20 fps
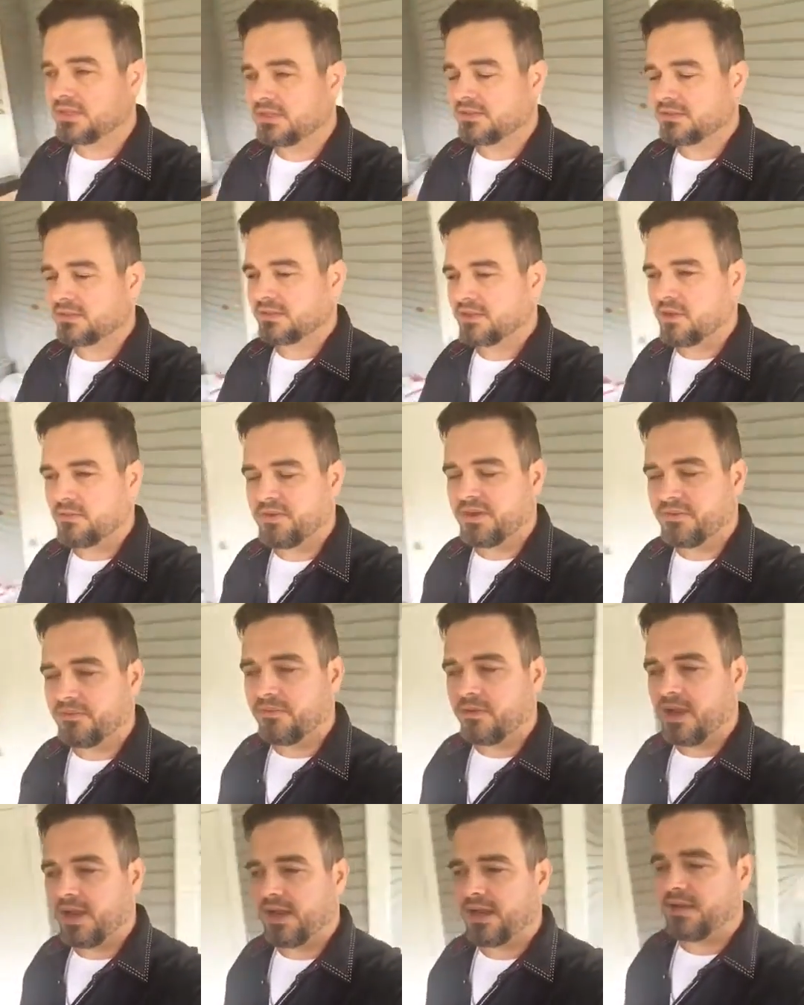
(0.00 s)
So don't be
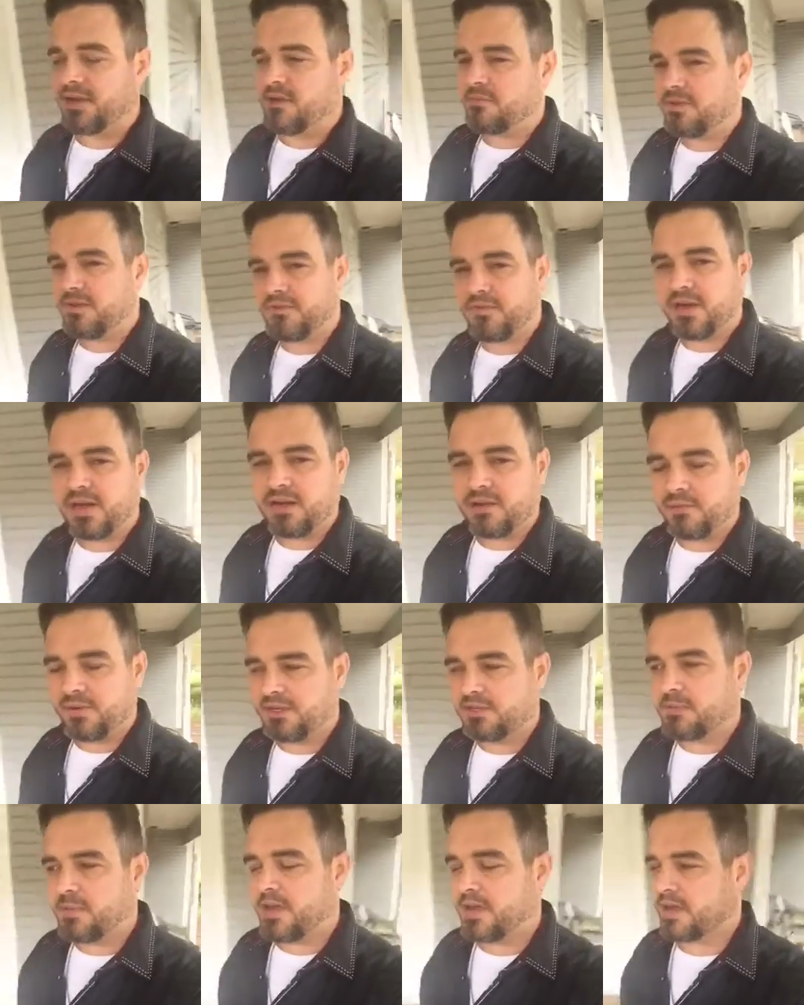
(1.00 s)
afraid. Don't be afraid to
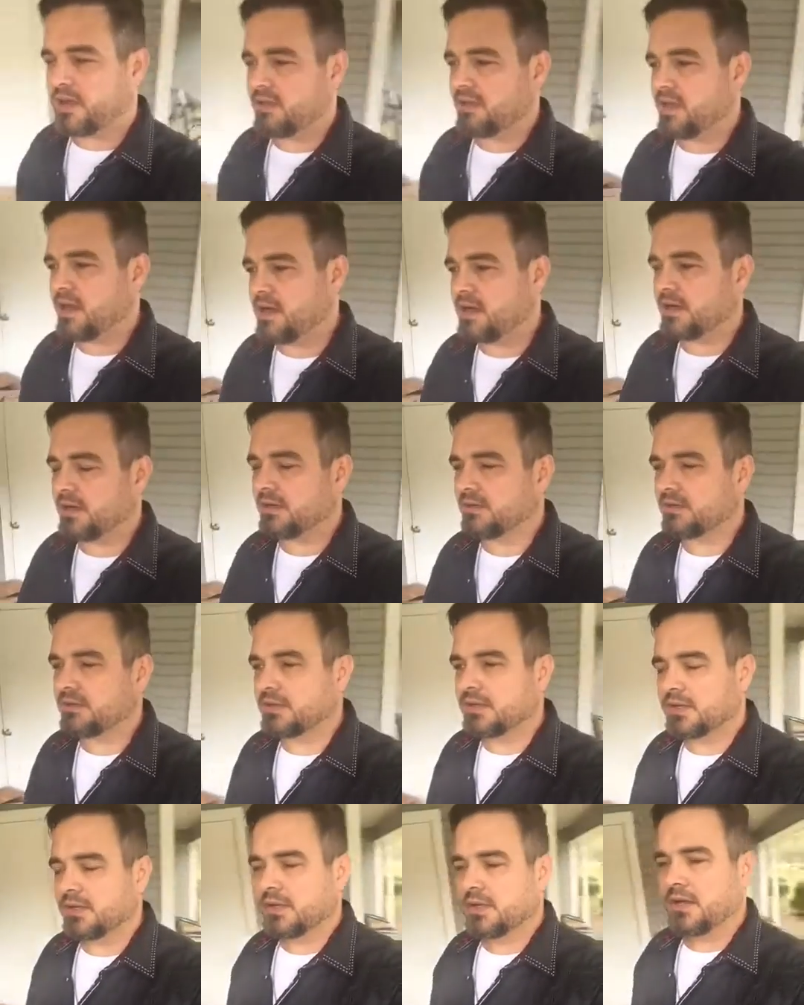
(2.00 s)
reach back in there
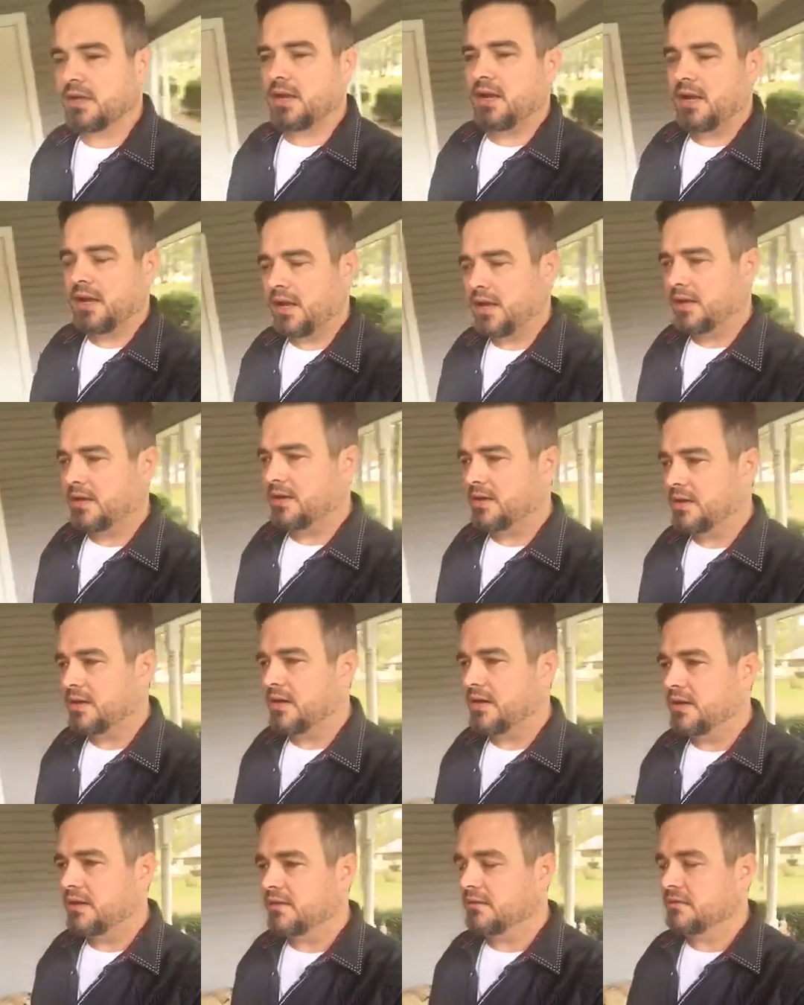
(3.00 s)

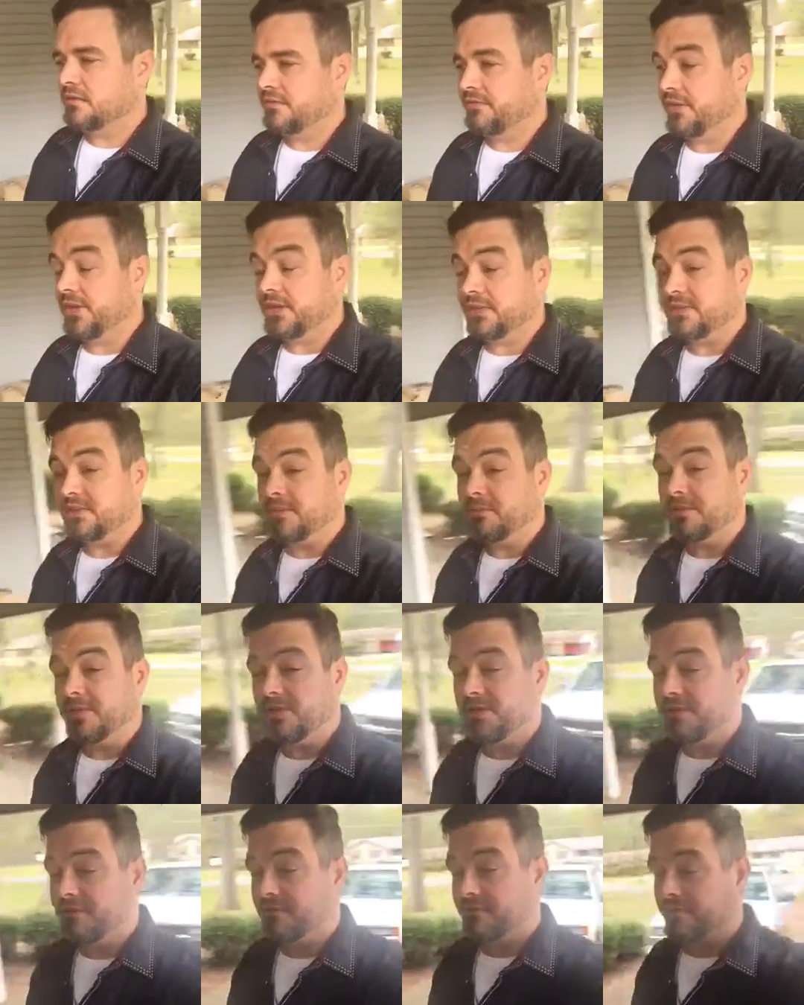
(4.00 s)
and fix something
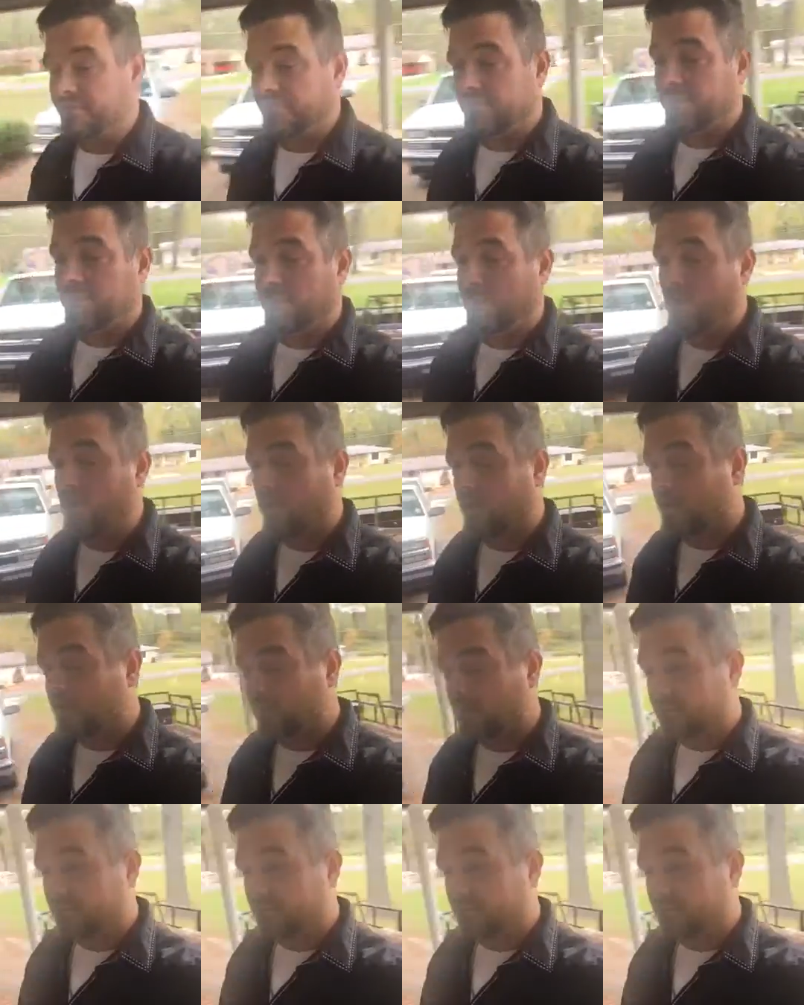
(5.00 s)
you've broke.